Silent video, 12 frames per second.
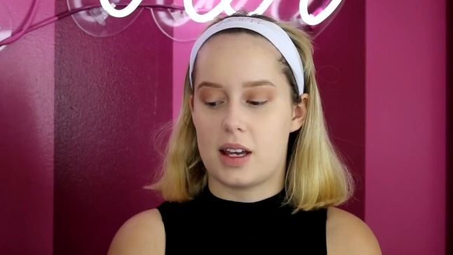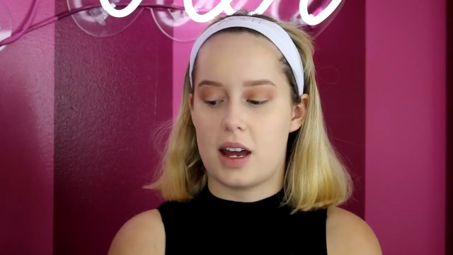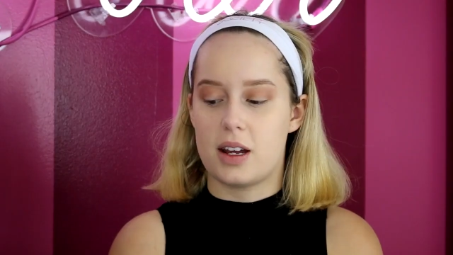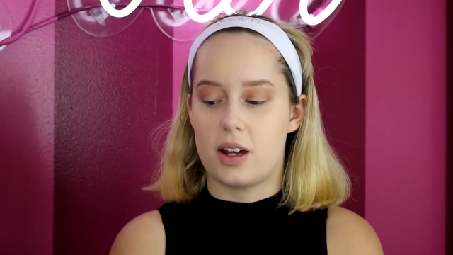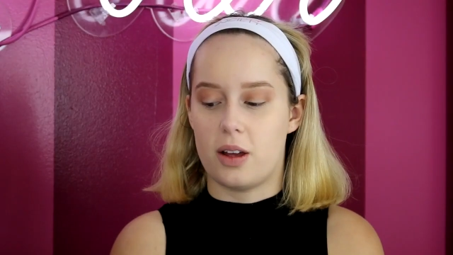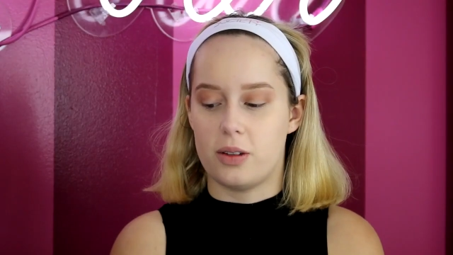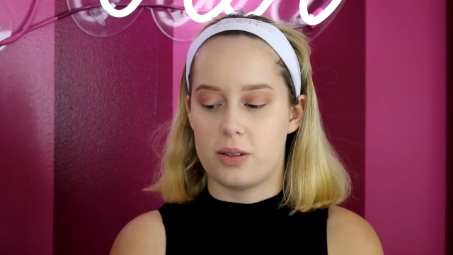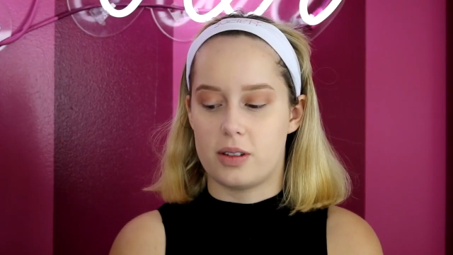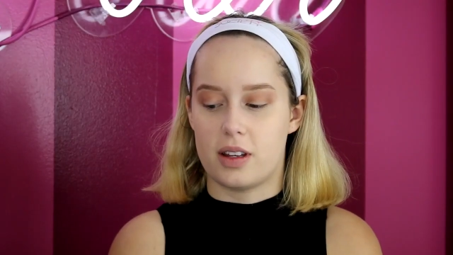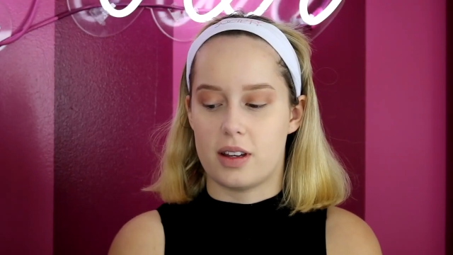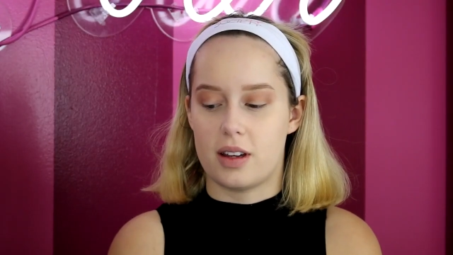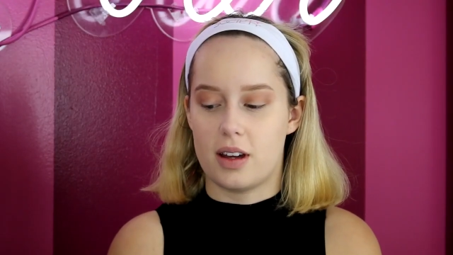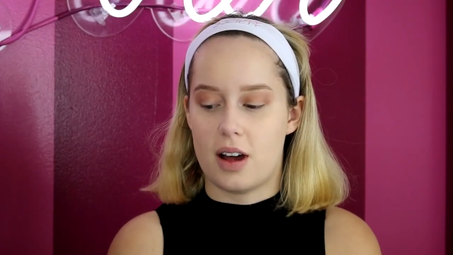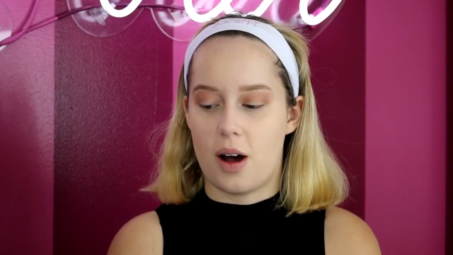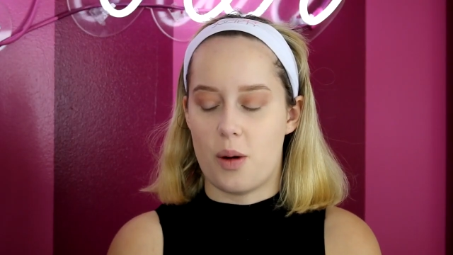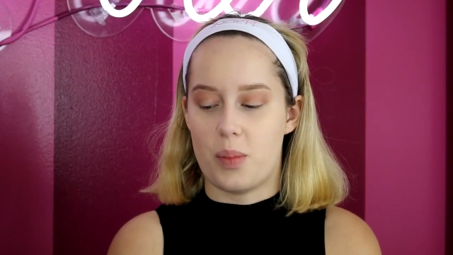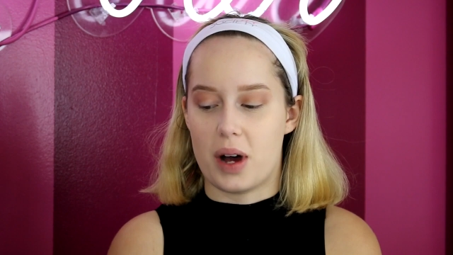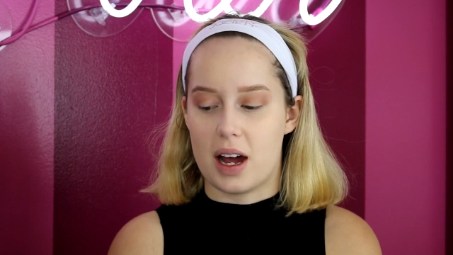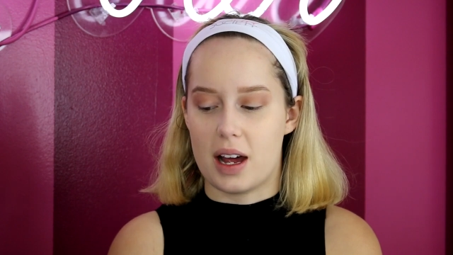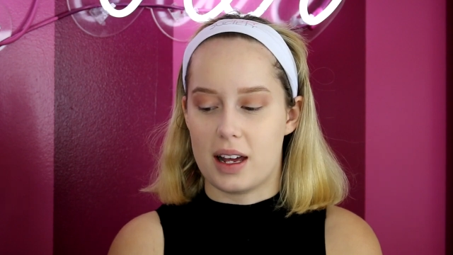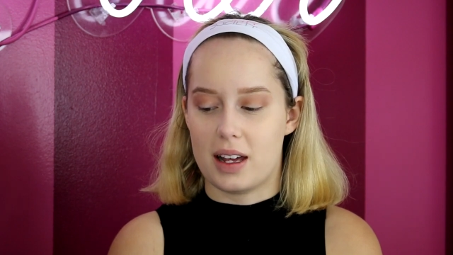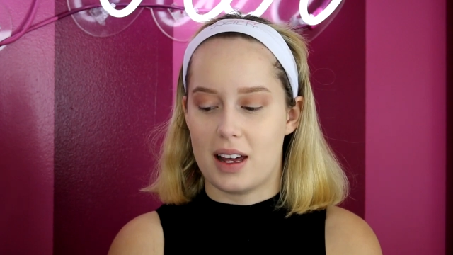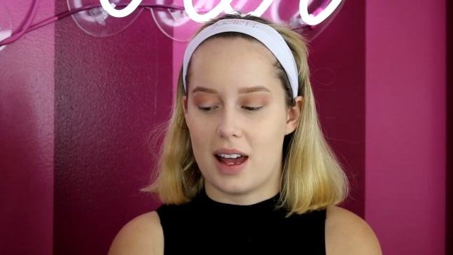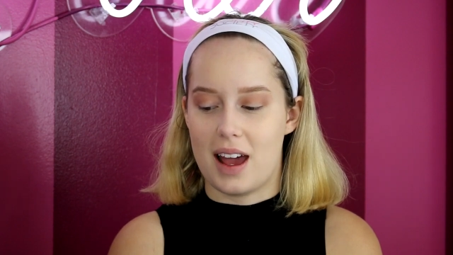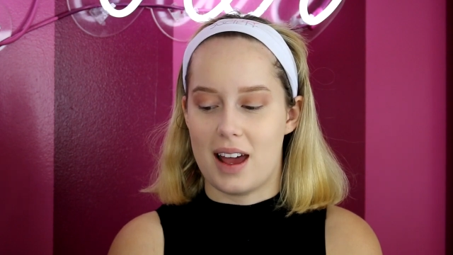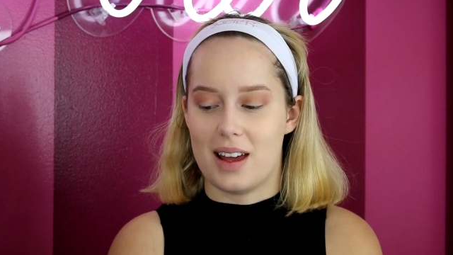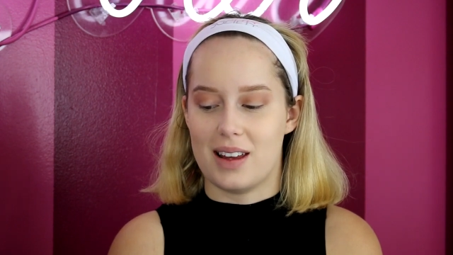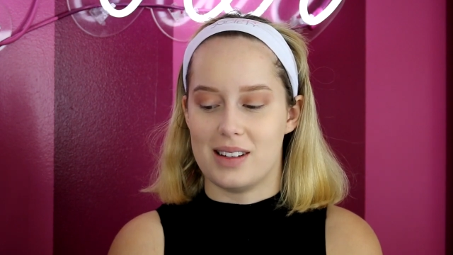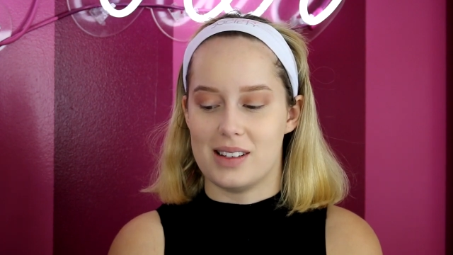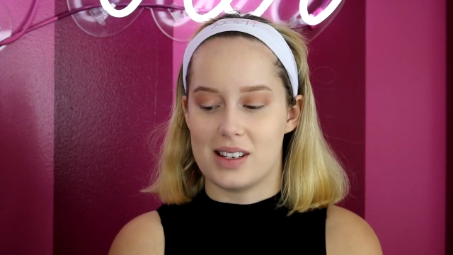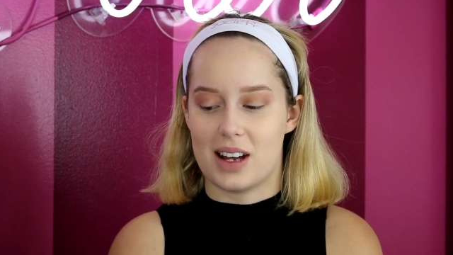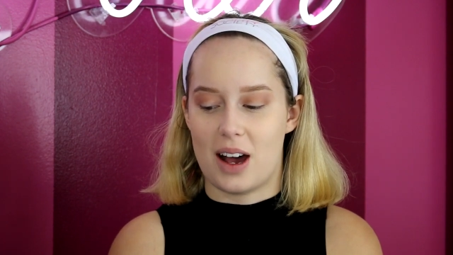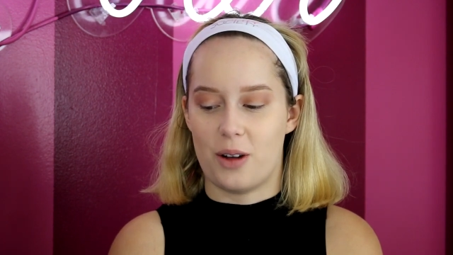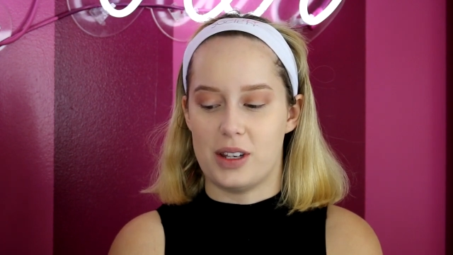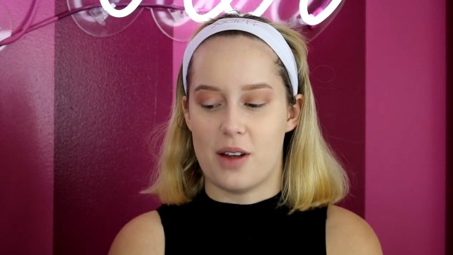the kind of color that I'll buy and I'll